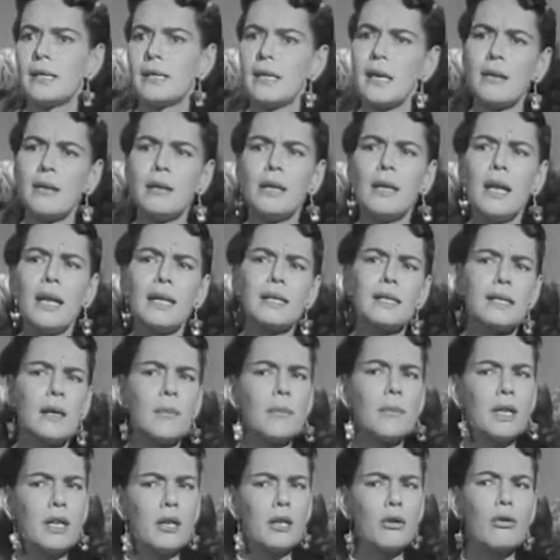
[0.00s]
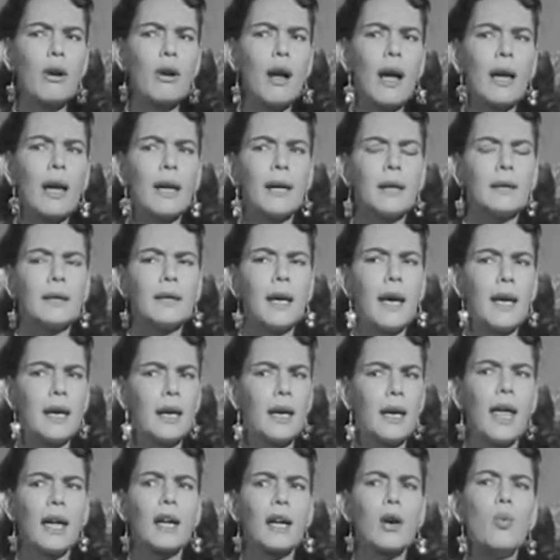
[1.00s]
Sounded like somebody crying, kind
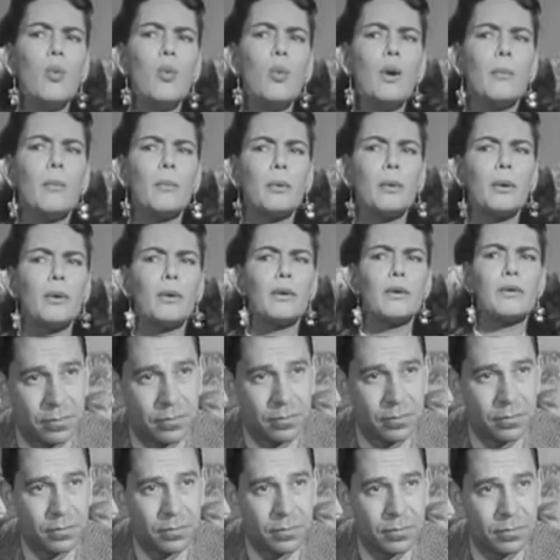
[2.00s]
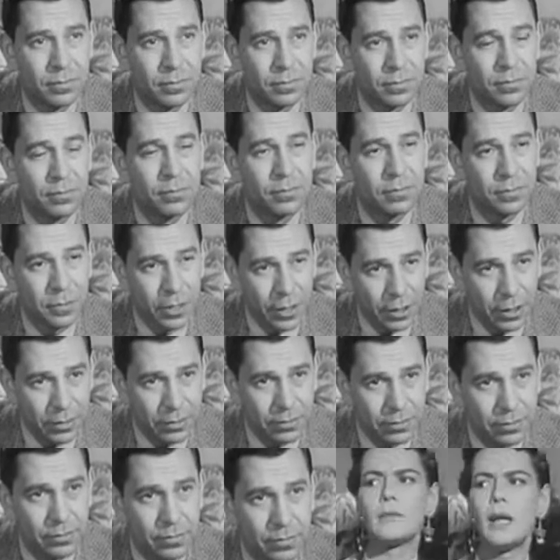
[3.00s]
of like a whimper, soft. Yeah.
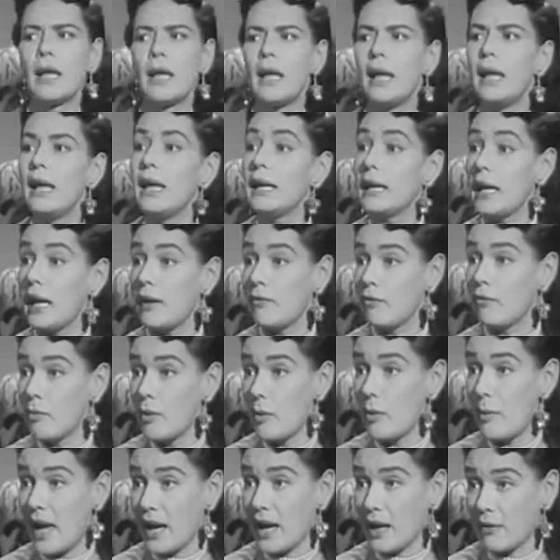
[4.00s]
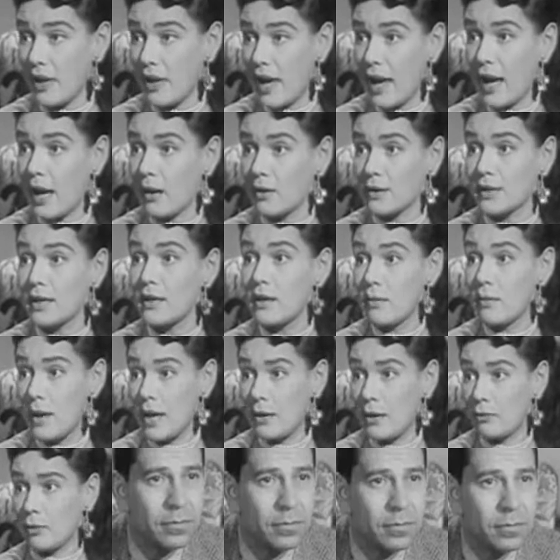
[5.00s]
Came from the back of the house, in the
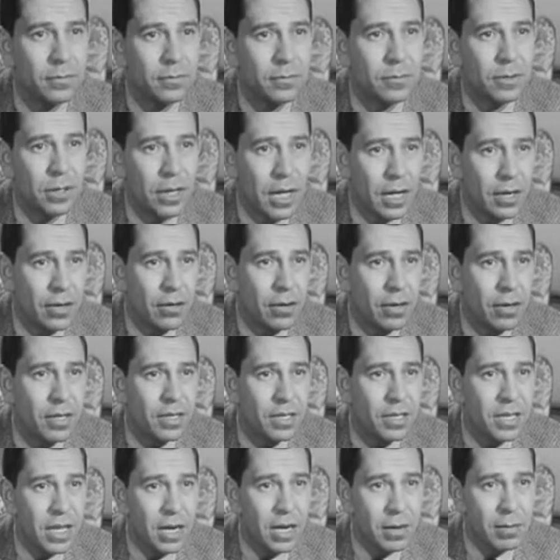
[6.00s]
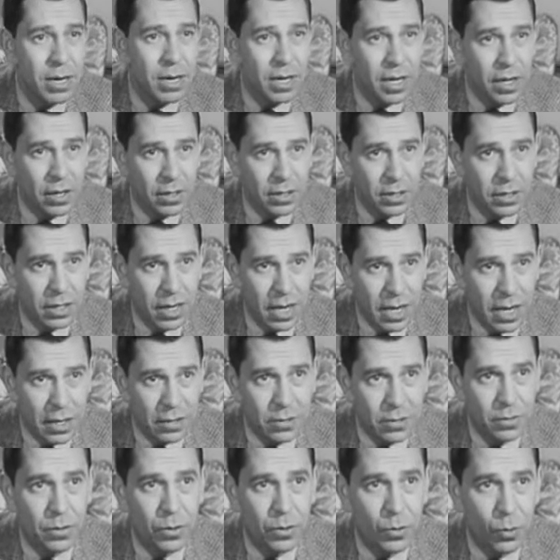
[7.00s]
bedroom. Well, now, you didn't see anybody else in the
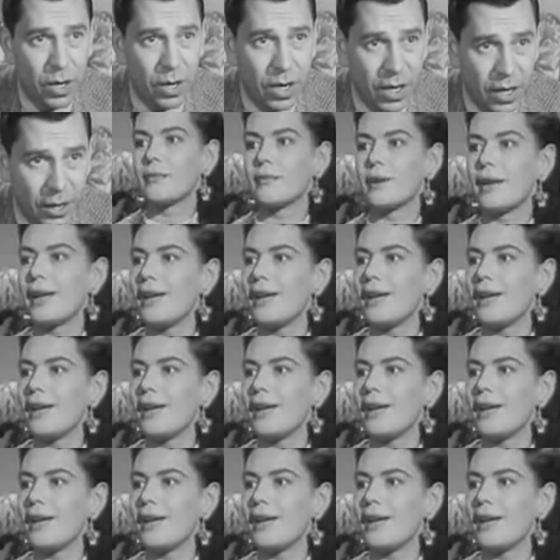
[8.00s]
house when you went in.